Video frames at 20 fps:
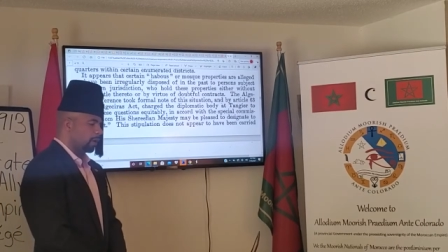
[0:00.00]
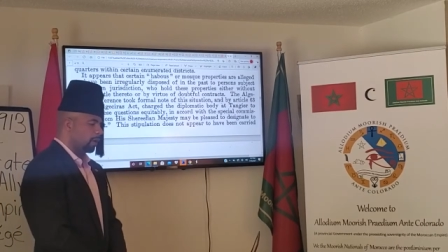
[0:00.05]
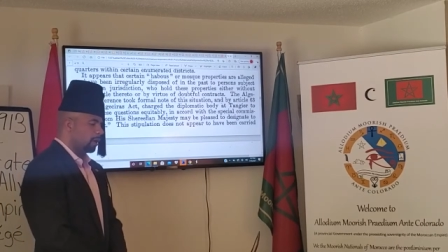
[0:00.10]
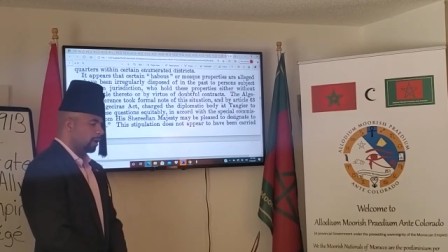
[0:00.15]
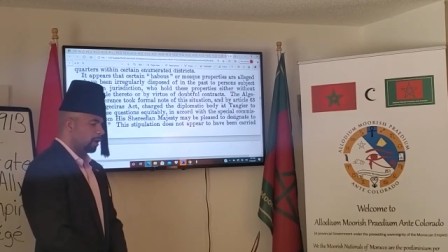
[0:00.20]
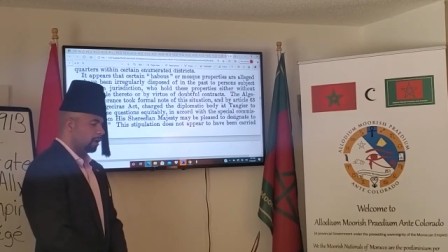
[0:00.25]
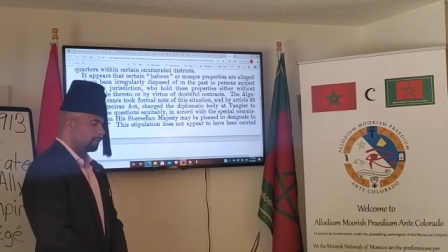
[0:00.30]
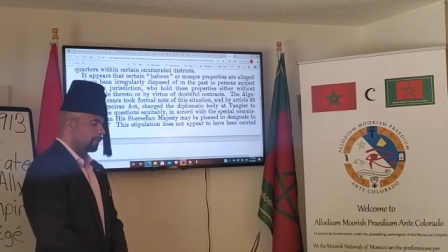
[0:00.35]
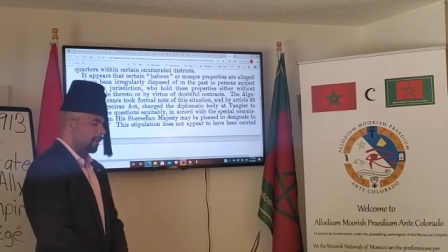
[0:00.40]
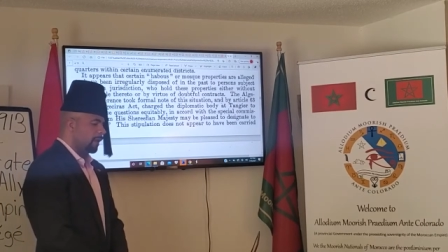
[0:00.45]

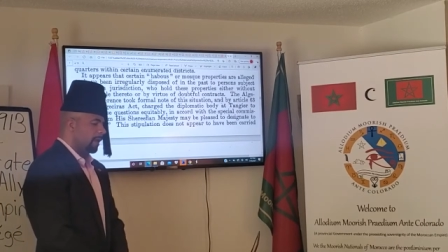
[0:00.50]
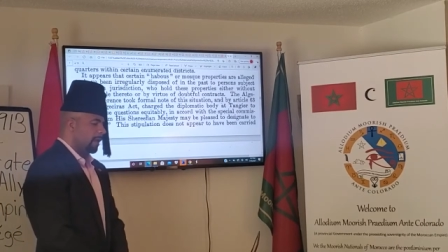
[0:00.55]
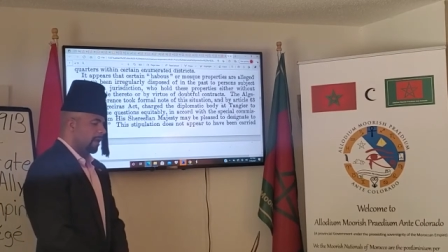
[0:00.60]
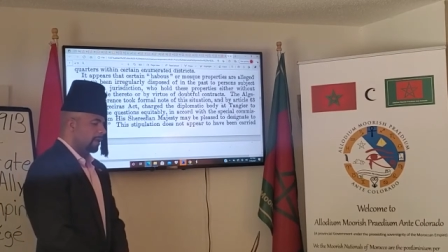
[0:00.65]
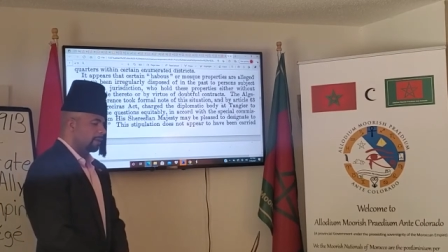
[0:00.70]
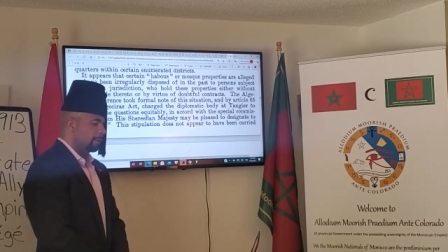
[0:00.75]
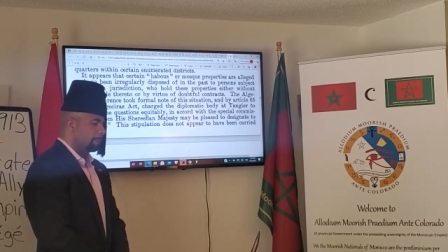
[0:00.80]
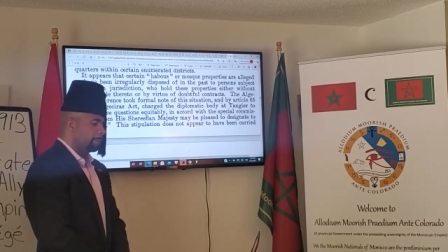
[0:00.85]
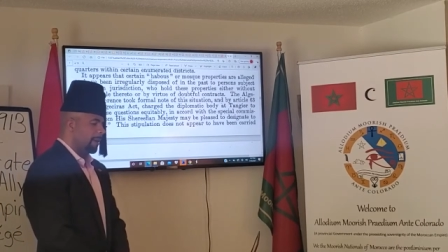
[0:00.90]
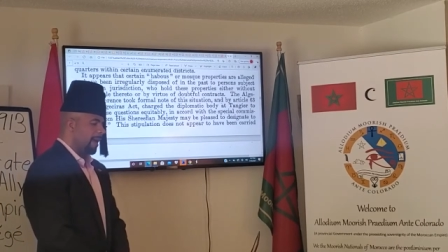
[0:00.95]
of
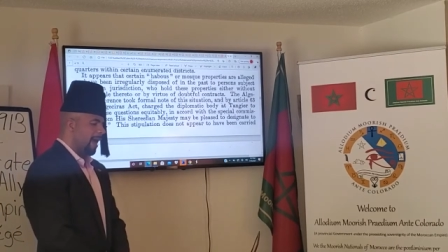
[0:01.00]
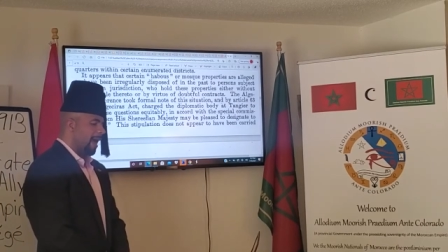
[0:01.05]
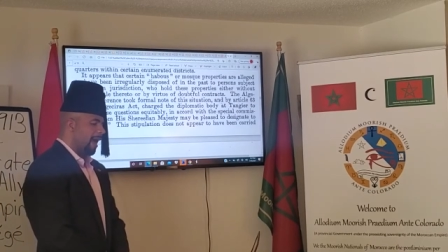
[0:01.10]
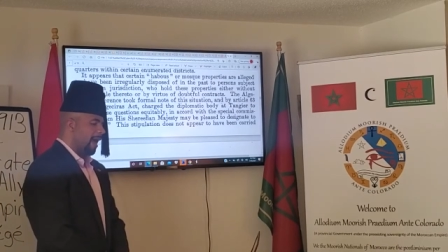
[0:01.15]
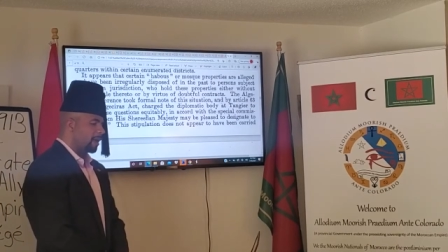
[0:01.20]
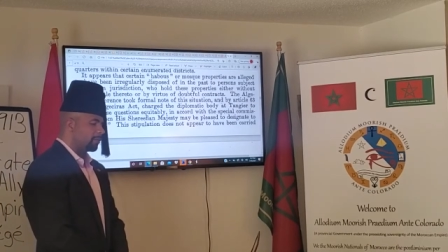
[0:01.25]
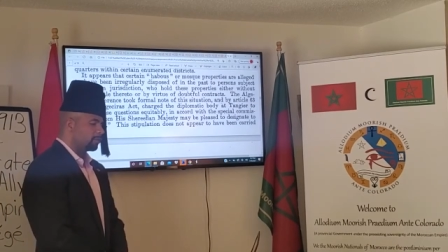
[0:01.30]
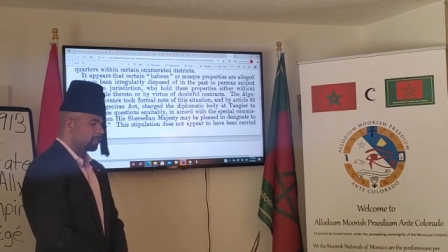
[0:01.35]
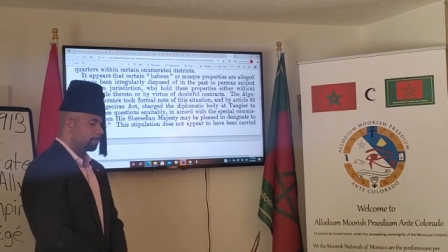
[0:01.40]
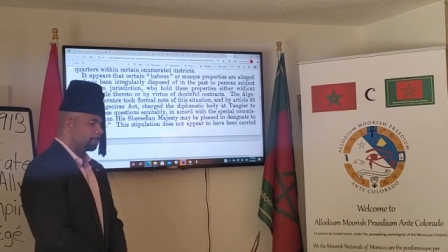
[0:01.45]
in the
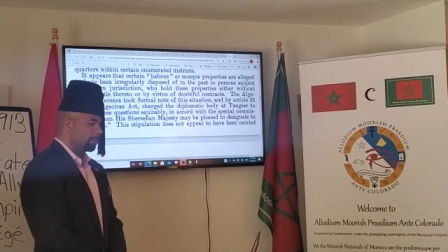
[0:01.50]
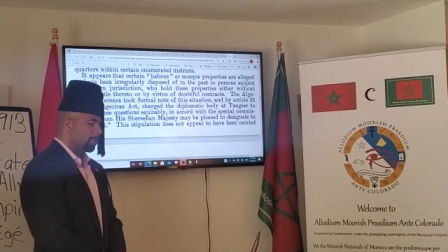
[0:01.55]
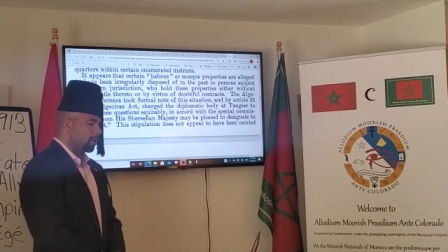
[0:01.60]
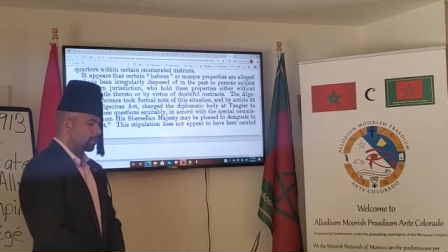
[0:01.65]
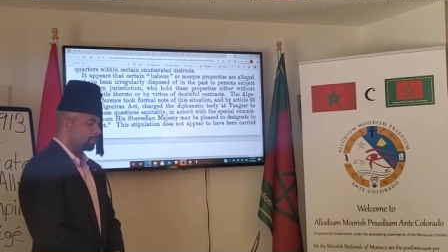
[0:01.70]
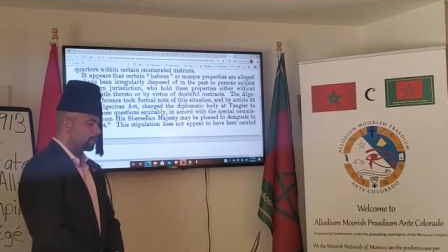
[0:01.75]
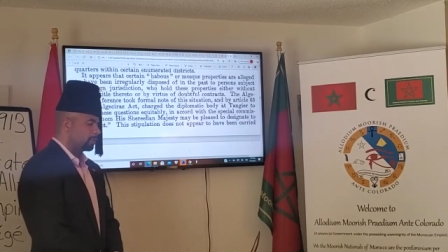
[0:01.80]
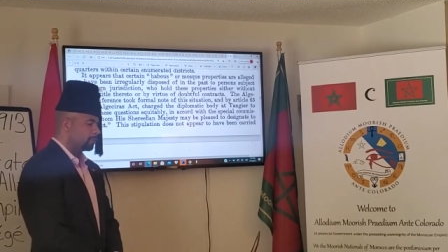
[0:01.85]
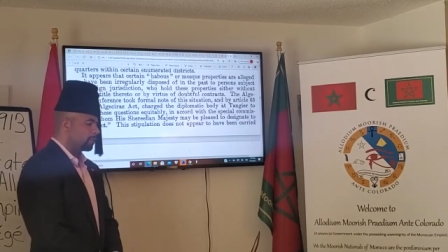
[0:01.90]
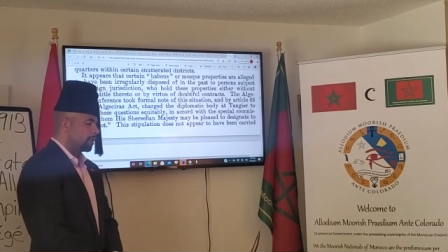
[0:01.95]
past to
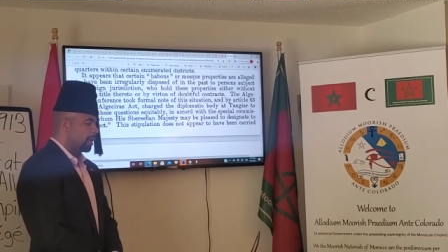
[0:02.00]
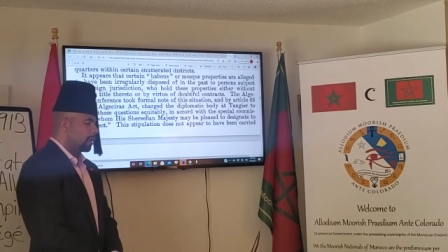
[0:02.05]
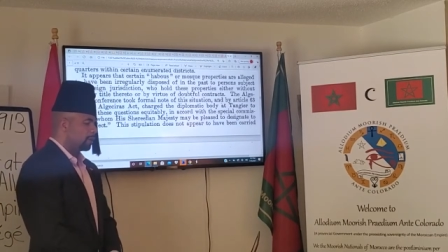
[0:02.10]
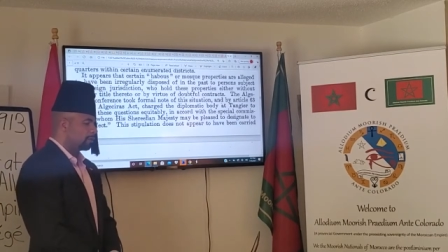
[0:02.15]
persons